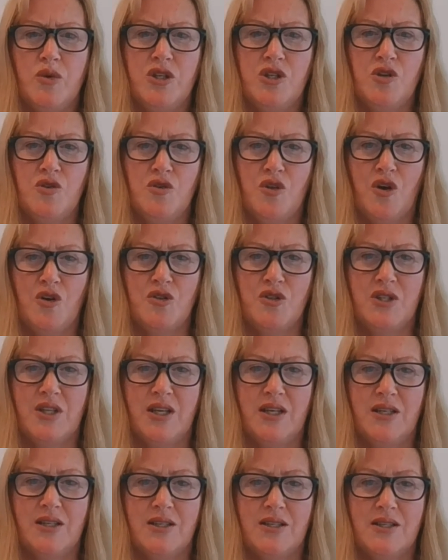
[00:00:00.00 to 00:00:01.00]
do those
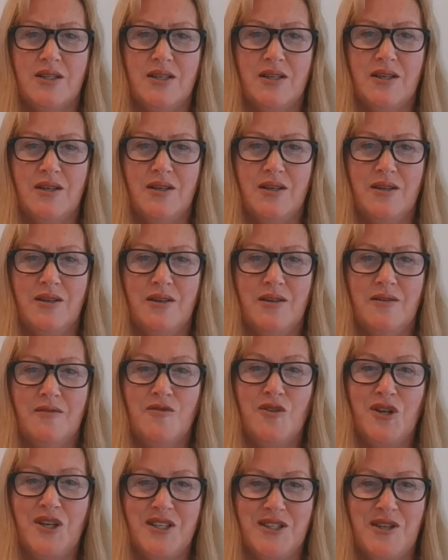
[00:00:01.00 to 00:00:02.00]
things
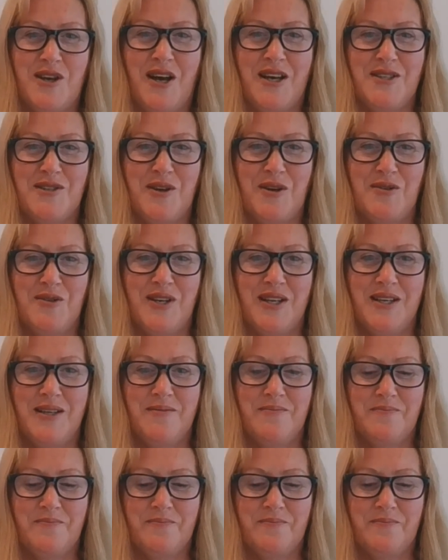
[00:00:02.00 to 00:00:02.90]
for His eyes only.